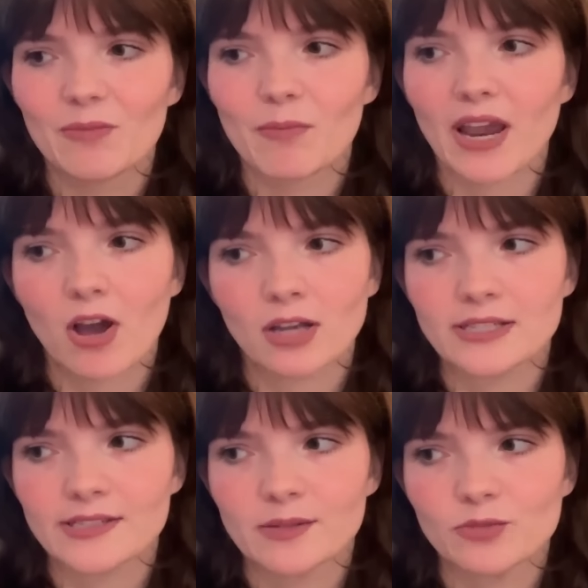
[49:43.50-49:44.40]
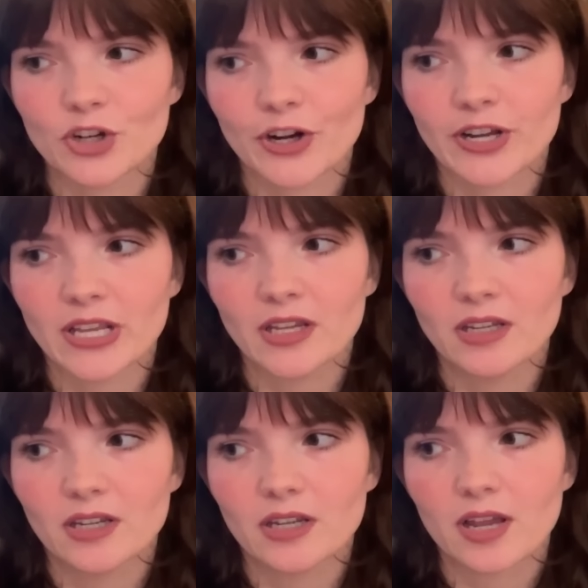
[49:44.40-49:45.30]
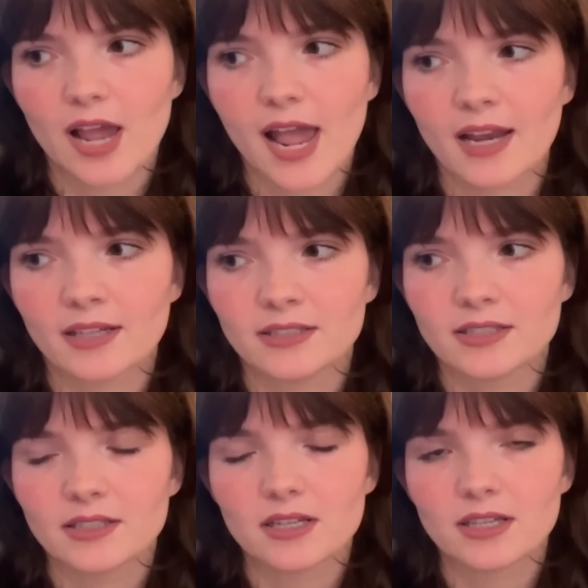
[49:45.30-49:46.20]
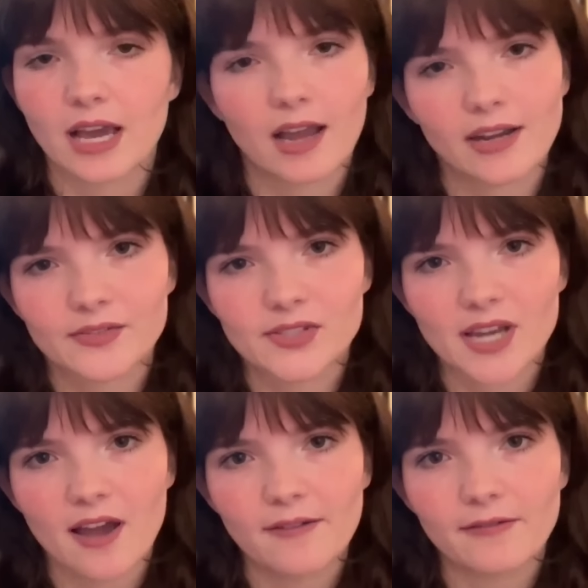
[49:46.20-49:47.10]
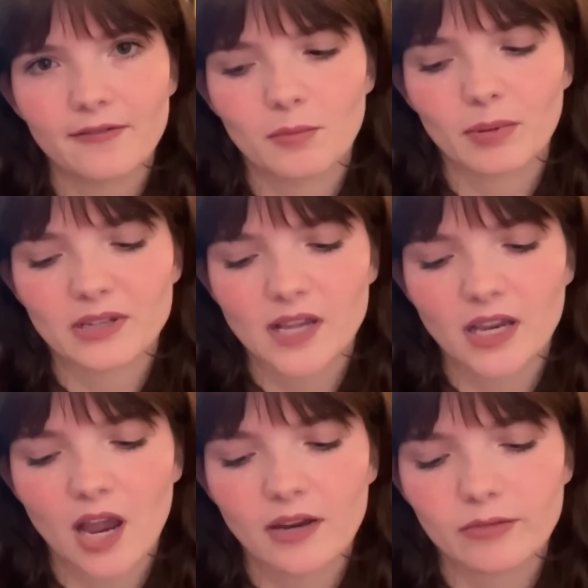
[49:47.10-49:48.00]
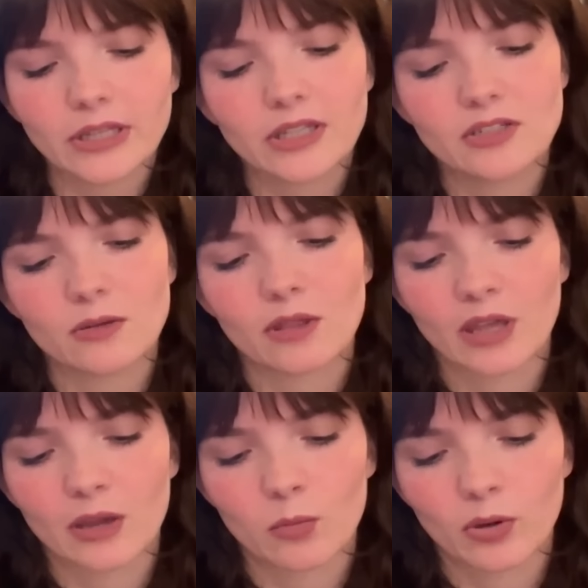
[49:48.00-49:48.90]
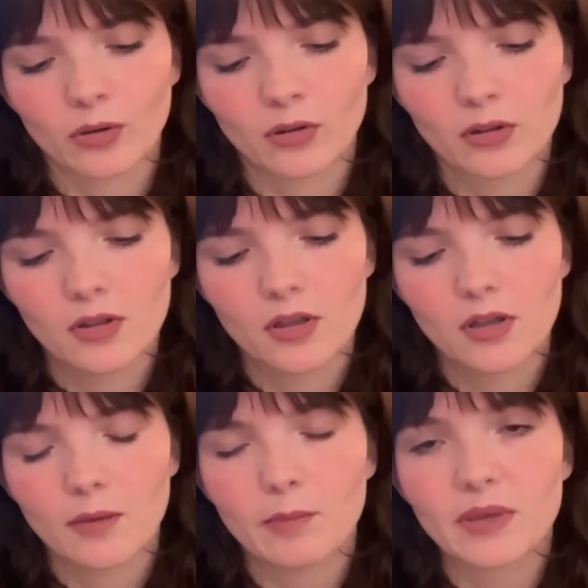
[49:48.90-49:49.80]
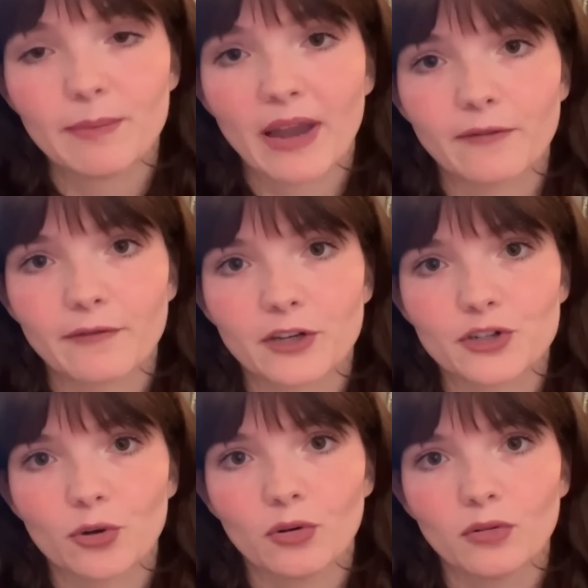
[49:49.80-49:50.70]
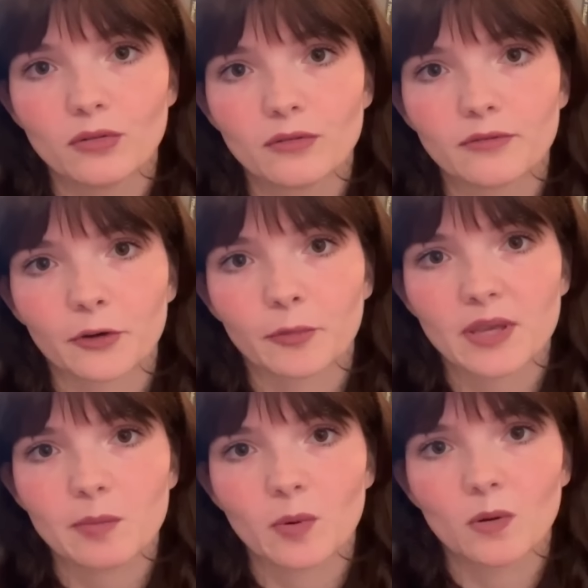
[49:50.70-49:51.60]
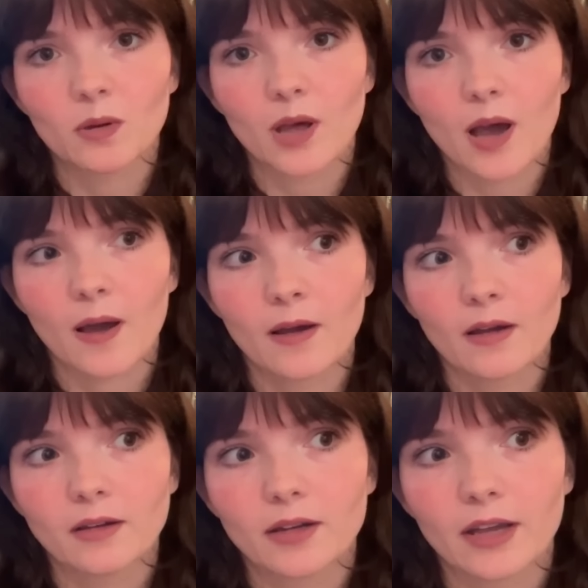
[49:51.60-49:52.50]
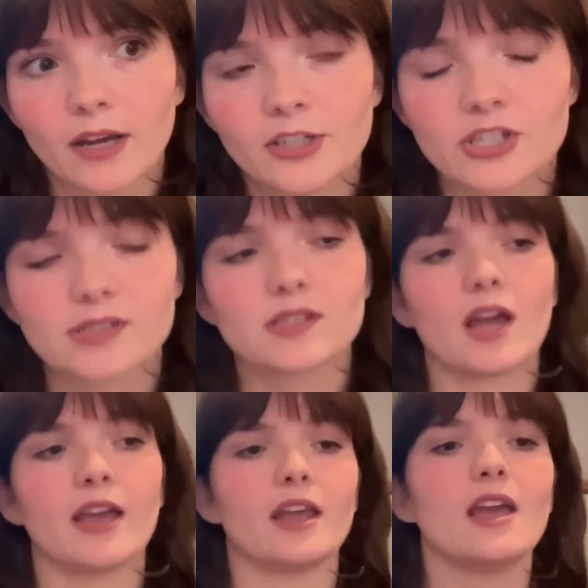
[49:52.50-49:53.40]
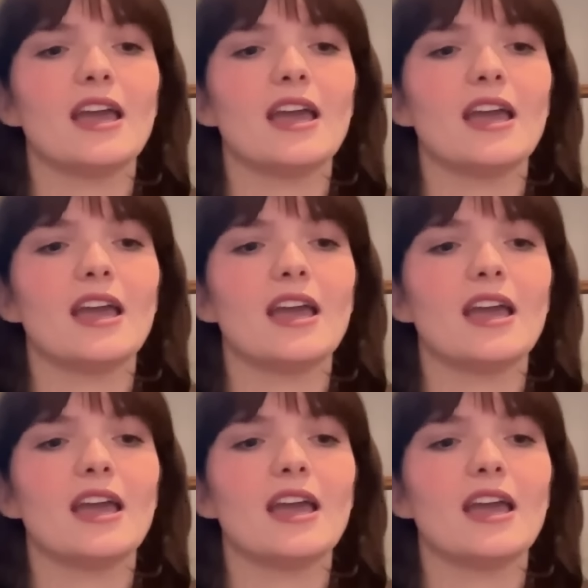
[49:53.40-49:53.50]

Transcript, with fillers: my autism journey and that kind of stuff because I, I really do think it will be beneficial for people. Uh, and I just, I,